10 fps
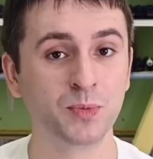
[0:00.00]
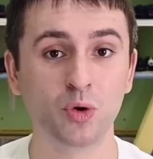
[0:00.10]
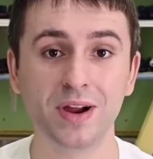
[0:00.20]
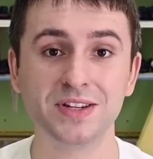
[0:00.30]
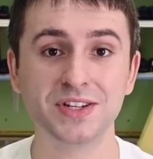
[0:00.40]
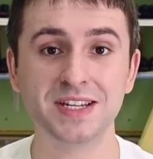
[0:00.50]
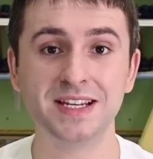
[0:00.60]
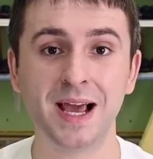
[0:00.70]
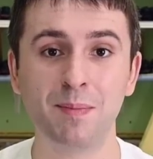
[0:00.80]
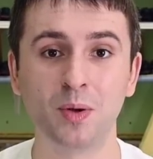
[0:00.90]
Great to see
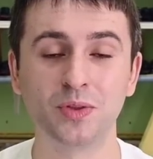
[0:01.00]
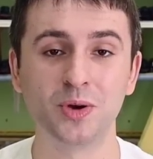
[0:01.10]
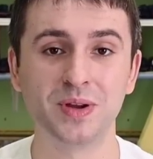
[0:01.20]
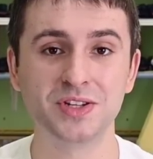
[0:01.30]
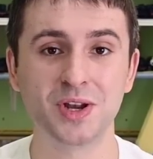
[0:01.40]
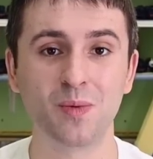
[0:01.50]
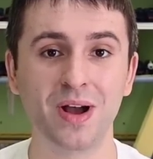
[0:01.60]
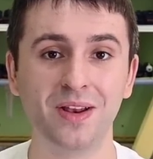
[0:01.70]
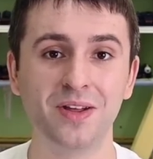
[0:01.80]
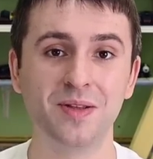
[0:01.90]
Dapol doing so
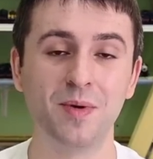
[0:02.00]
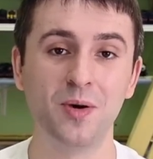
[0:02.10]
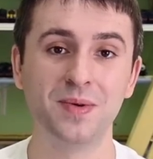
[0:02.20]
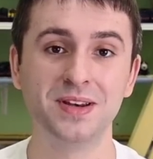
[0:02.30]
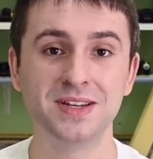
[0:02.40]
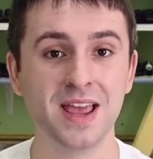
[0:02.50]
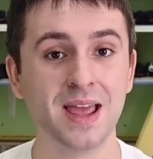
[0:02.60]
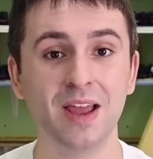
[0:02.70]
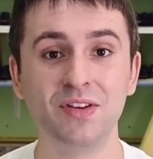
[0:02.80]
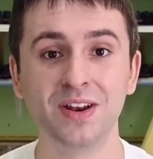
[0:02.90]
well at the moment.
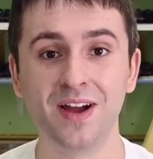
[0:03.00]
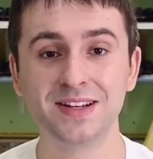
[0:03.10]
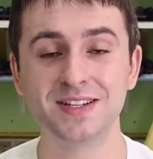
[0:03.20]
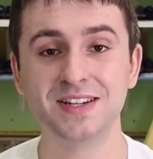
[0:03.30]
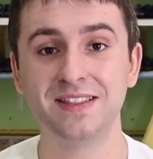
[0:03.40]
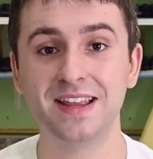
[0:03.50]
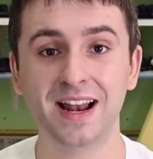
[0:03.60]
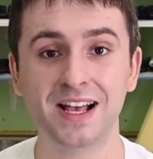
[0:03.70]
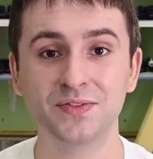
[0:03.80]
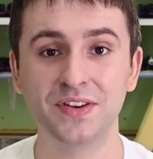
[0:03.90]
If you'd like to see the
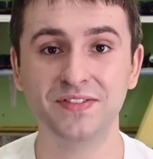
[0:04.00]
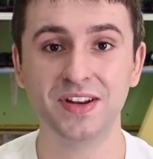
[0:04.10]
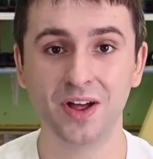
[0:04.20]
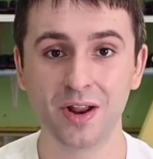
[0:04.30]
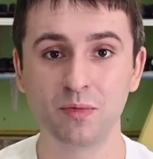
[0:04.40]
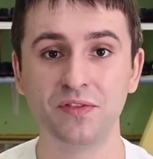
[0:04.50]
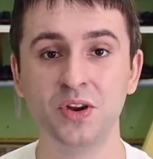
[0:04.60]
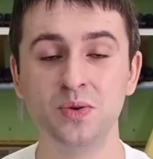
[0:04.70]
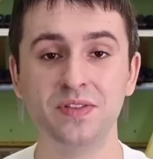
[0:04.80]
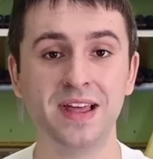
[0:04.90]
Class 59
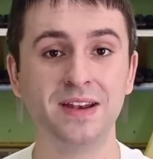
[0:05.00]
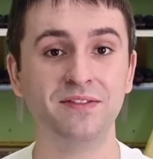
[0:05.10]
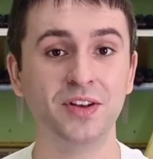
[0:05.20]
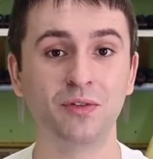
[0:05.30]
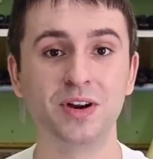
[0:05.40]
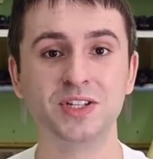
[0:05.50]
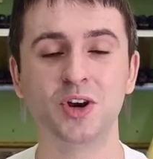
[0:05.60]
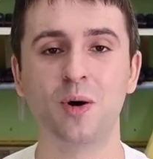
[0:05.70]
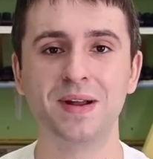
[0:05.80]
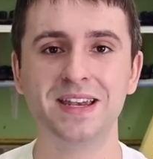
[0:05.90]
reviewed, then feel free to
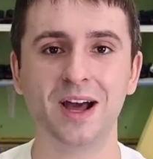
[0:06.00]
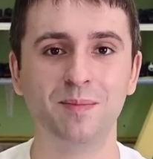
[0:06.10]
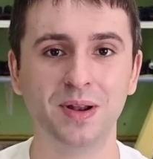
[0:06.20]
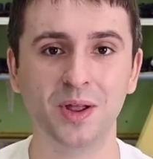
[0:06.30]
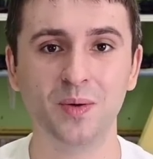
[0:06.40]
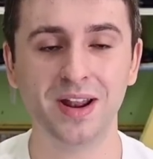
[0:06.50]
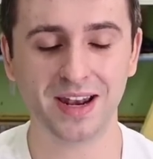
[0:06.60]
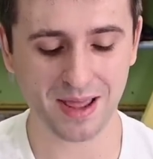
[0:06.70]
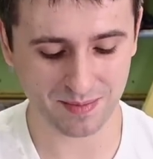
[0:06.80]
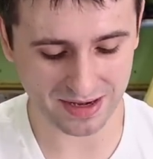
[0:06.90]
comment down below and
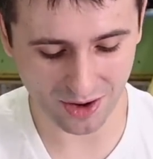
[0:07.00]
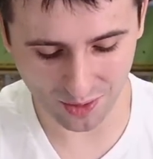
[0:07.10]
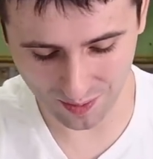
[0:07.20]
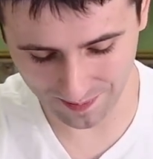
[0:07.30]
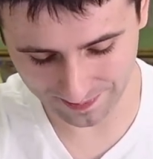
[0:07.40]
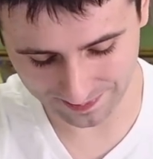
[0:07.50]
let me know.